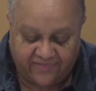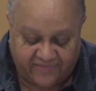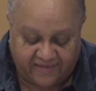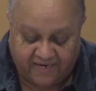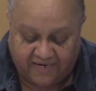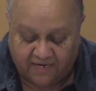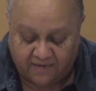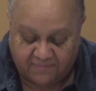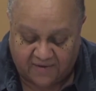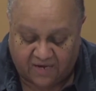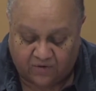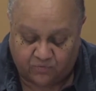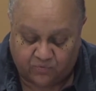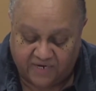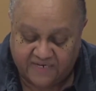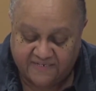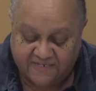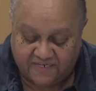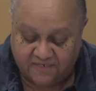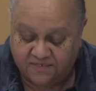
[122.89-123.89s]
thinking about
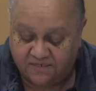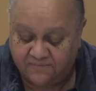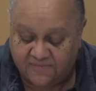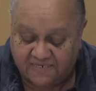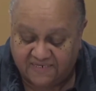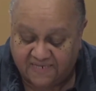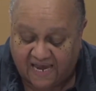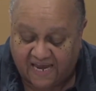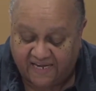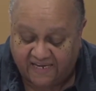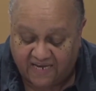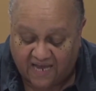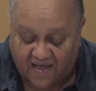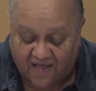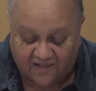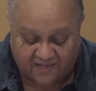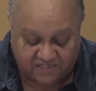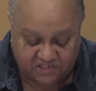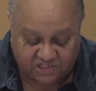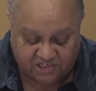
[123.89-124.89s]
racism as
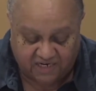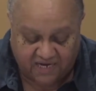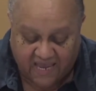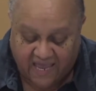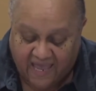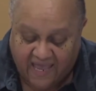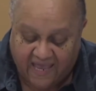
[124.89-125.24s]
ideology,